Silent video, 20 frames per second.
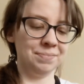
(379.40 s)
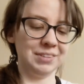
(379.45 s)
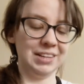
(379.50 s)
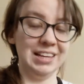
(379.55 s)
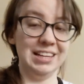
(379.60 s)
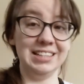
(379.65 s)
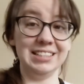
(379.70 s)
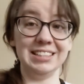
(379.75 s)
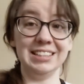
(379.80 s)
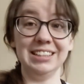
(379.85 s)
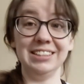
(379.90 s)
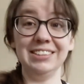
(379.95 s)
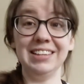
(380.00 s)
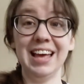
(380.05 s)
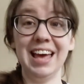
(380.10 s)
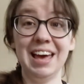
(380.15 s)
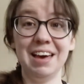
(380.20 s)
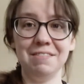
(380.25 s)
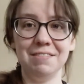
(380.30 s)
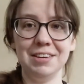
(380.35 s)
It is a little
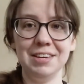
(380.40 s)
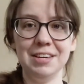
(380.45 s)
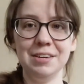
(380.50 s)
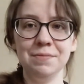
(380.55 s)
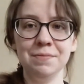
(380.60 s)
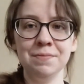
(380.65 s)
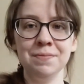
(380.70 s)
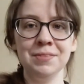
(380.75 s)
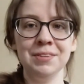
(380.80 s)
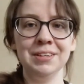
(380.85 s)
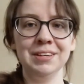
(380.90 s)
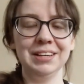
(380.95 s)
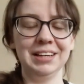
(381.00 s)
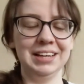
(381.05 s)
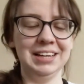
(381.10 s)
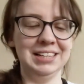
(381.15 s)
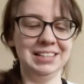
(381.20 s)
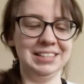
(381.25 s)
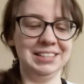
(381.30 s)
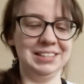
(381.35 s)
heavy,
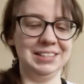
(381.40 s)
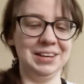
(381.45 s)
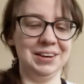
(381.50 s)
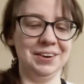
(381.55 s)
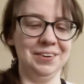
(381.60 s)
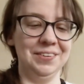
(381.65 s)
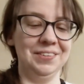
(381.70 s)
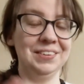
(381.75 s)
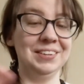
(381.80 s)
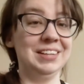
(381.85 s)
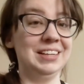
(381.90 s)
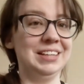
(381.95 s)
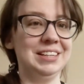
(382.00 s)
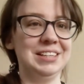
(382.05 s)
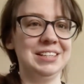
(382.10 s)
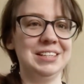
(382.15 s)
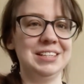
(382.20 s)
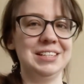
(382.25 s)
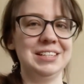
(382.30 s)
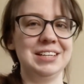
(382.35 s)
so
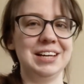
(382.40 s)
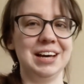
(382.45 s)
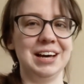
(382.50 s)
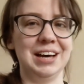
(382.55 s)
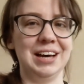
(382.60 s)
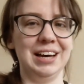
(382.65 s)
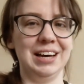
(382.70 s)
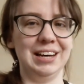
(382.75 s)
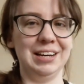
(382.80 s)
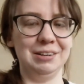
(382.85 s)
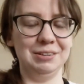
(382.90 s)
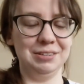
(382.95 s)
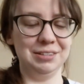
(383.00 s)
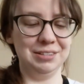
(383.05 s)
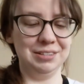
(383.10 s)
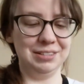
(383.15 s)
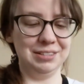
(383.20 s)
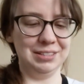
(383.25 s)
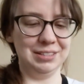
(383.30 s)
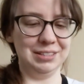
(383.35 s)
a
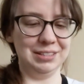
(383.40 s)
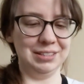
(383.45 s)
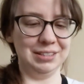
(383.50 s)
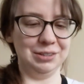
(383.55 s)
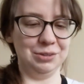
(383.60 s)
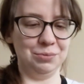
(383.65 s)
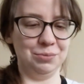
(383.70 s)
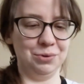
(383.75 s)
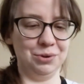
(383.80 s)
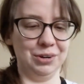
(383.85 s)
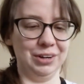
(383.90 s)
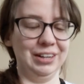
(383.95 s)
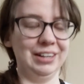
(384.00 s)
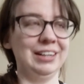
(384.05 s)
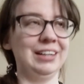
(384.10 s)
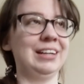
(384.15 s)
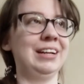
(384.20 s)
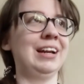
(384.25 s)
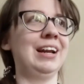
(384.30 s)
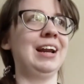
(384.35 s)
little more
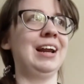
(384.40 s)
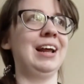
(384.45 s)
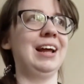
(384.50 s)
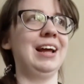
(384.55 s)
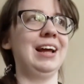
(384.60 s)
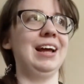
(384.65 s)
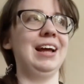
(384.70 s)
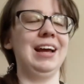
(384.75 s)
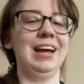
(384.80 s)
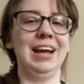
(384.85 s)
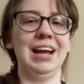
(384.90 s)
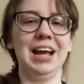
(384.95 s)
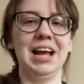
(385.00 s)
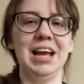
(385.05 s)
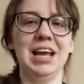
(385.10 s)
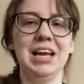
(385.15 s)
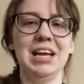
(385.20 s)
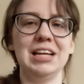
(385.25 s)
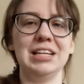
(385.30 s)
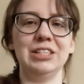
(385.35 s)

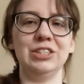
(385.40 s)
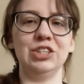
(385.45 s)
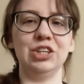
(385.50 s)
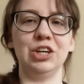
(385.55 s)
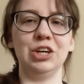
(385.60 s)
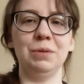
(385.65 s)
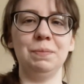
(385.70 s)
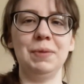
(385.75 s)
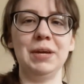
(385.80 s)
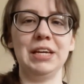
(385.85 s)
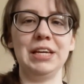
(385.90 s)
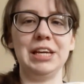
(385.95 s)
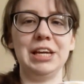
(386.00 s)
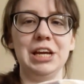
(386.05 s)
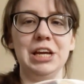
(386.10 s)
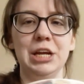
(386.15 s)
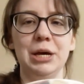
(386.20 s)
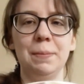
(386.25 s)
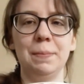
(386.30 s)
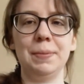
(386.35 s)
hands-on picking
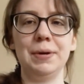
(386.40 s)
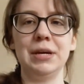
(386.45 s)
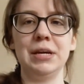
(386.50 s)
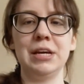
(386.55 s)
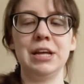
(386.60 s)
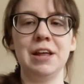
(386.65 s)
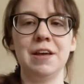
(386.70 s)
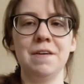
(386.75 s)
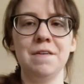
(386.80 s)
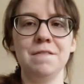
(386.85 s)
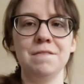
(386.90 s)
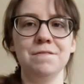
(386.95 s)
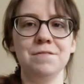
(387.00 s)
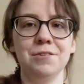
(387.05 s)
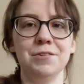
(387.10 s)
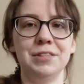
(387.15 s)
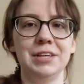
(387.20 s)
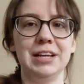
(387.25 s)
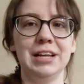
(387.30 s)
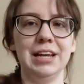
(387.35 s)
it up
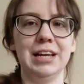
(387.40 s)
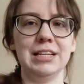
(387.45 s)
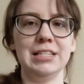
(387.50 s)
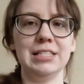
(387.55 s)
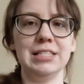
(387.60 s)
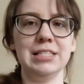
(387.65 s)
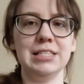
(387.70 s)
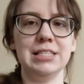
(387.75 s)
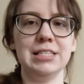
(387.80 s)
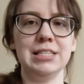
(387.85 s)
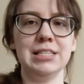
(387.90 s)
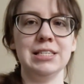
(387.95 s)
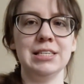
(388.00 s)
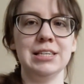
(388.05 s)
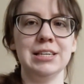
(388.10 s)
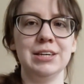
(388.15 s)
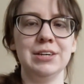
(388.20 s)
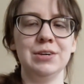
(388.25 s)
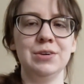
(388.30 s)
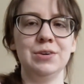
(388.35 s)
for the klutz,
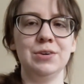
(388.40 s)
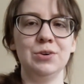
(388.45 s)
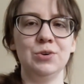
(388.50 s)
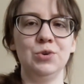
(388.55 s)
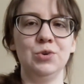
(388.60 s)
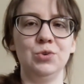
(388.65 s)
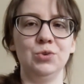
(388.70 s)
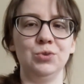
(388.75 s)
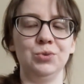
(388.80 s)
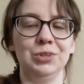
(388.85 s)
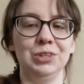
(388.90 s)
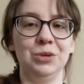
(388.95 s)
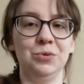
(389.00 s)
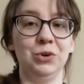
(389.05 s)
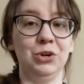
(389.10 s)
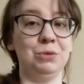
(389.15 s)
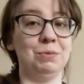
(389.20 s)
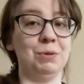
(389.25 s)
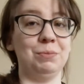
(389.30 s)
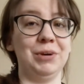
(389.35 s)
who's really
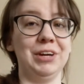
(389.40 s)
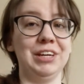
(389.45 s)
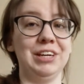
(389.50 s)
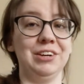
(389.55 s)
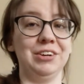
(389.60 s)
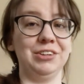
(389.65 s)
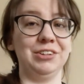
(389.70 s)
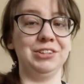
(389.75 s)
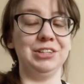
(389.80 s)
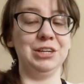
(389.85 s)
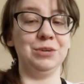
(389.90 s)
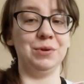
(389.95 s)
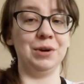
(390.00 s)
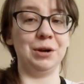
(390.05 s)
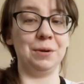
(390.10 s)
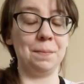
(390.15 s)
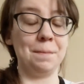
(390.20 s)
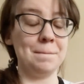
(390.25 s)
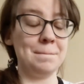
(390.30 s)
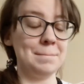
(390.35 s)
worried about breaking all her teaware.
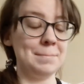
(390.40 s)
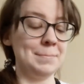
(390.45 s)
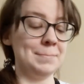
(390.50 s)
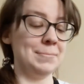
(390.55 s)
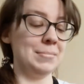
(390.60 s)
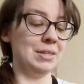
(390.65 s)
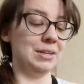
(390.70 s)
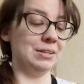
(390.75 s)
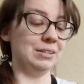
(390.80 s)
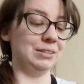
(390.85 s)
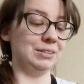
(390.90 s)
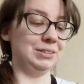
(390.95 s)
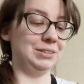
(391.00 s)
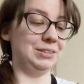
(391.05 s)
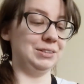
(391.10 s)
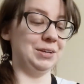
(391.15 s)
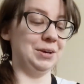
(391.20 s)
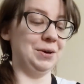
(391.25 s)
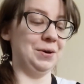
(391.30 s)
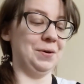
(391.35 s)

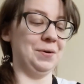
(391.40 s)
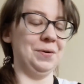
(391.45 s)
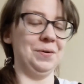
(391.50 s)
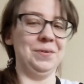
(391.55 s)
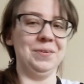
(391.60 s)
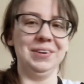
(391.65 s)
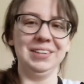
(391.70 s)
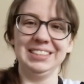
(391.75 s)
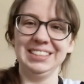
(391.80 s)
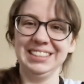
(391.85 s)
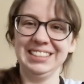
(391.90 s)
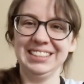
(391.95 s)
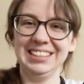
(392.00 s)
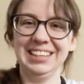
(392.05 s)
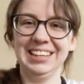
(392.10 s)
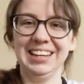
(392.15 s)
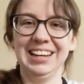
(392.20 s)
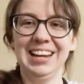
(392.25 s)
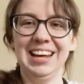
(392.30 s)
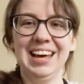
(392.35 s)
So
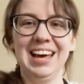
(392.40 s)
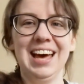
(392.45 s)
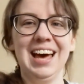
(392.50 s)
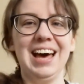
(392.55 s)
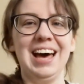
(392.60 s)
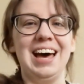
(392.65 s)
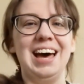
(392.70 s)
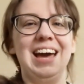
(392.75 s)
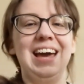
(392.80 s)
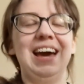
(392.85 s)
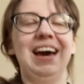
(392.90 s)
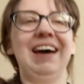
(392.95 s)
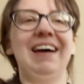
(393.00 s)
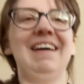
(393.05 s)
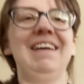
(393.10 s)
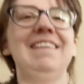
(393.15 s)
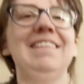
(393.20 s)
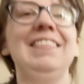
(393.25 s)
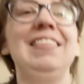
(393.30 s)
I have